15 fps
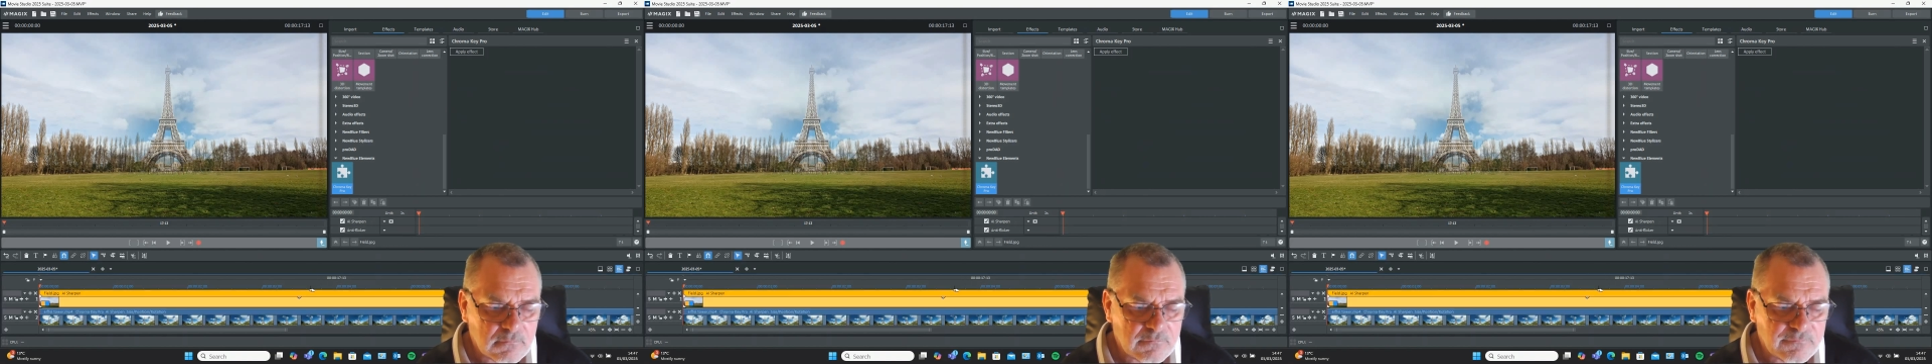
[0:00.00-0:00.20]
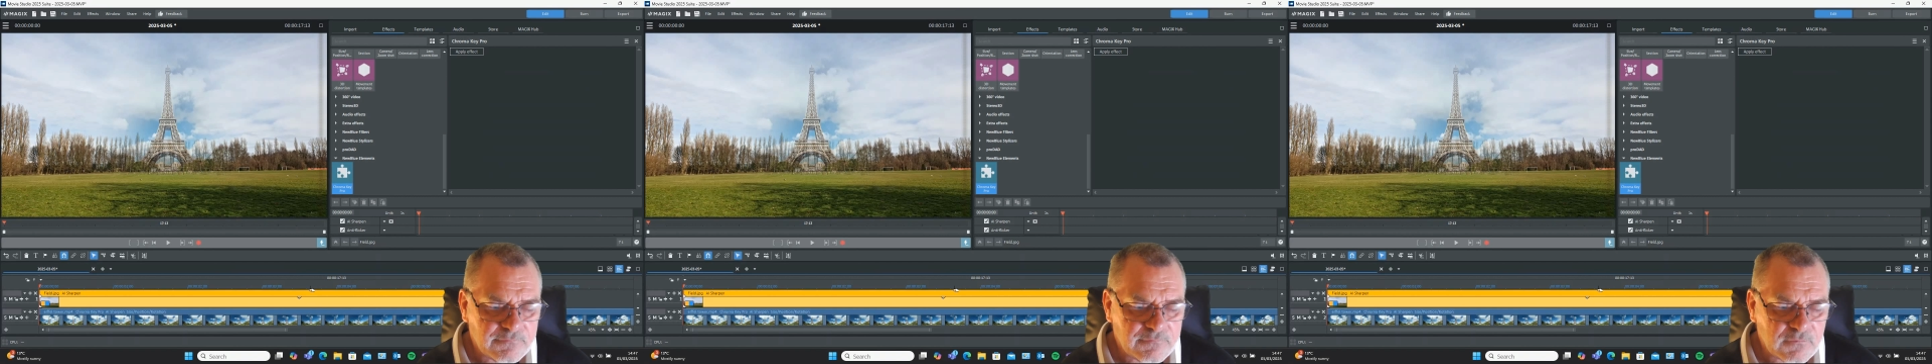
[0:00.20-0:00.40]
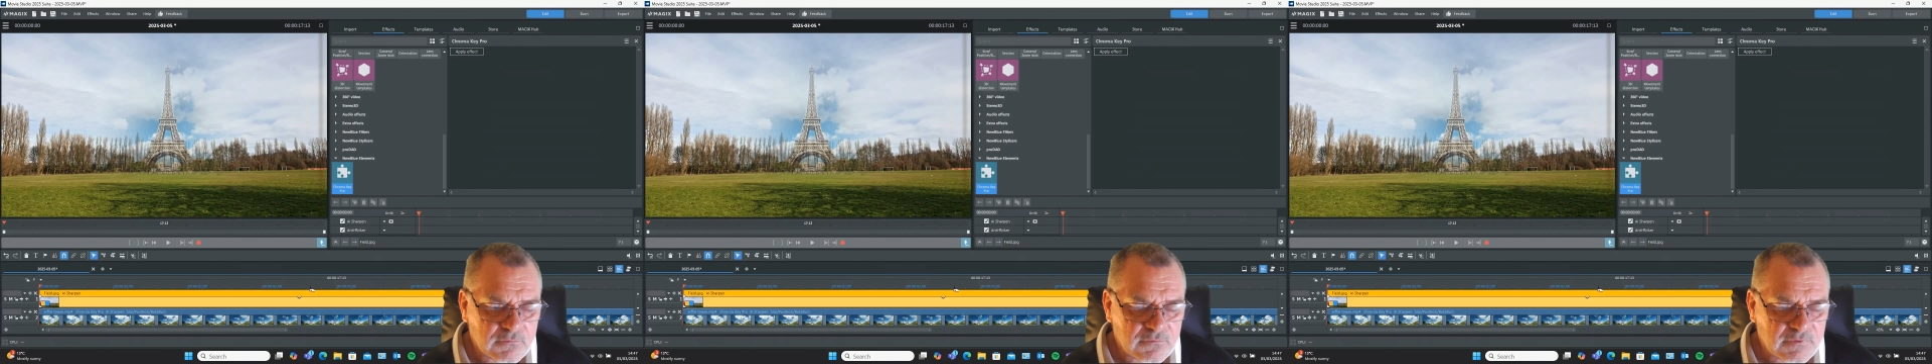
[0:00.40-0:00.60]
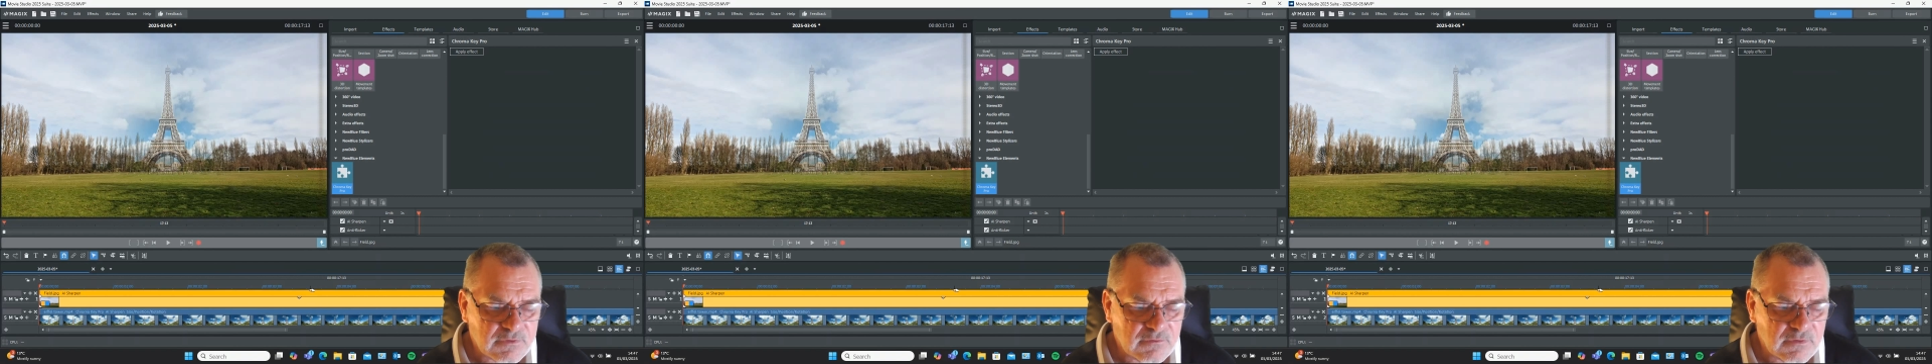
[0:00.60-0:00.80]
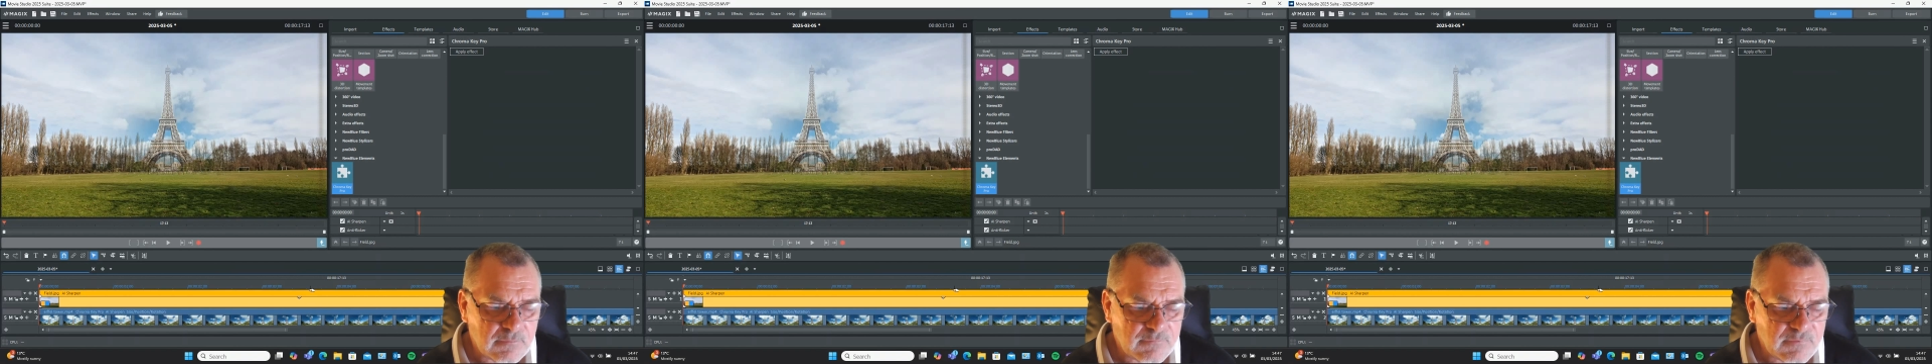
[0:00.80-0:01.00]

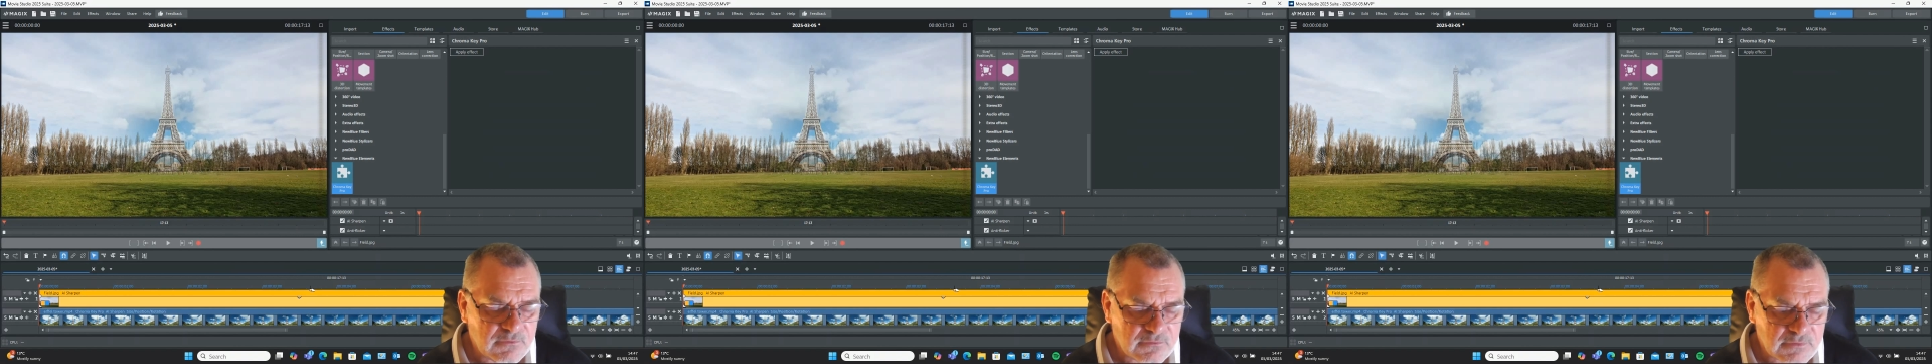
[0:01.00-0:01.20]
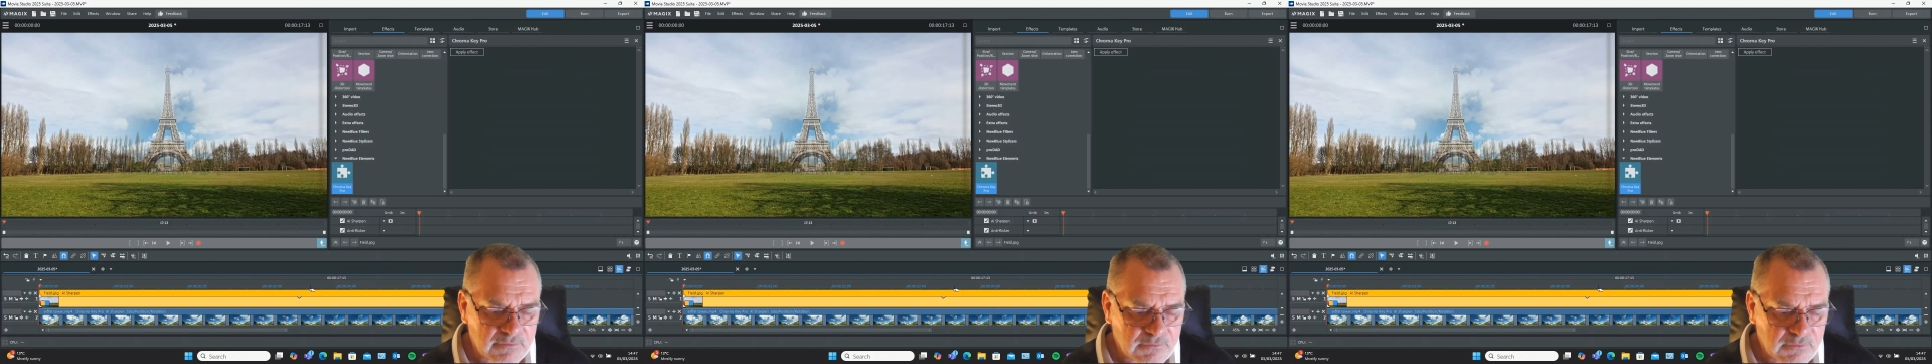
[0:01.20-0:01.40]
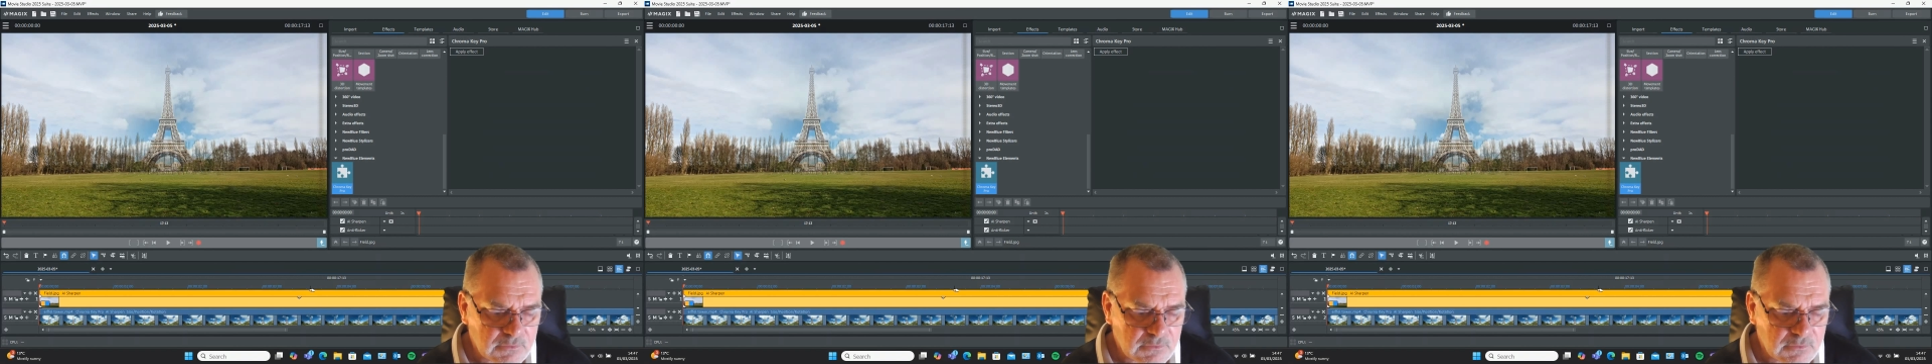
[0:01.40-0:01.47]
footage. Let me just have a